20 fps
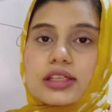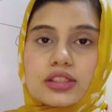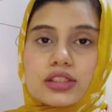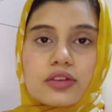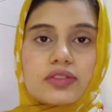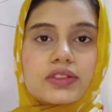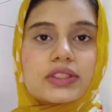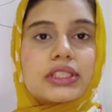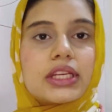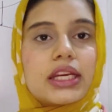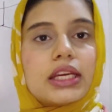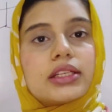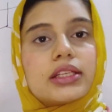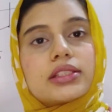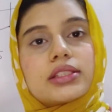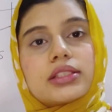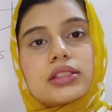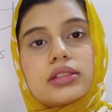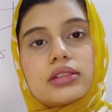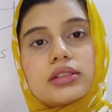of
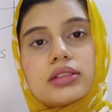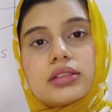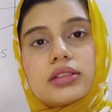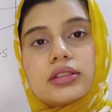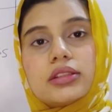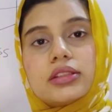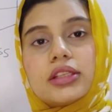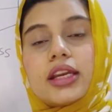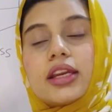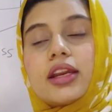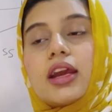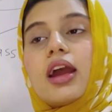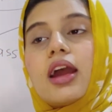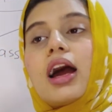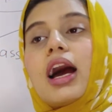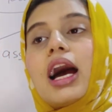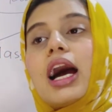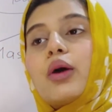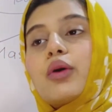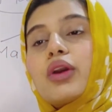states, that
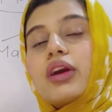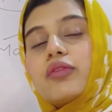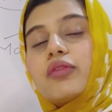how can